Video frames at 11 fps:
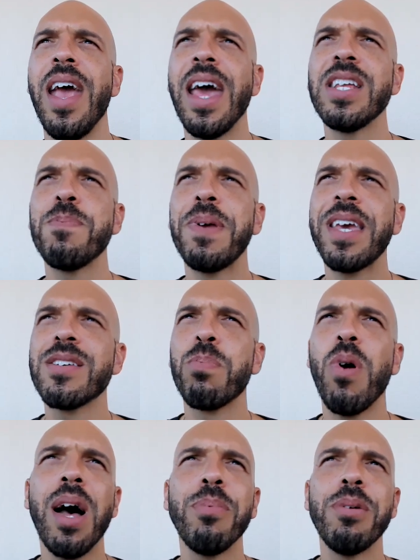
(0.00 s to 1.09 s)
And it's because
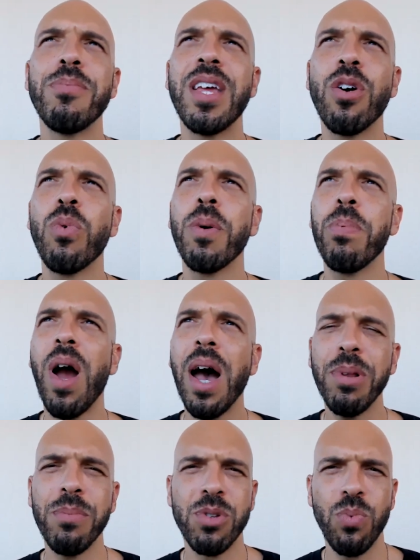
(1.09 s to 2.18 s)
there were
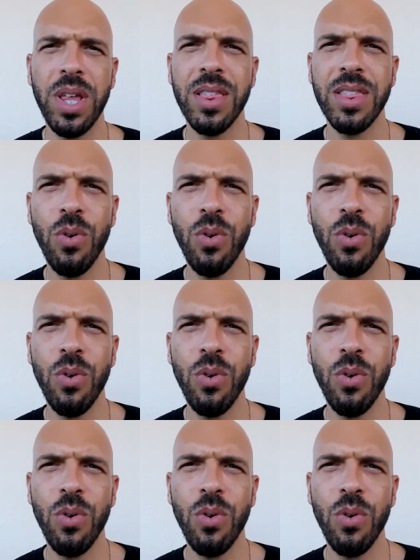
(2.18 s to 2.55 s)
problems with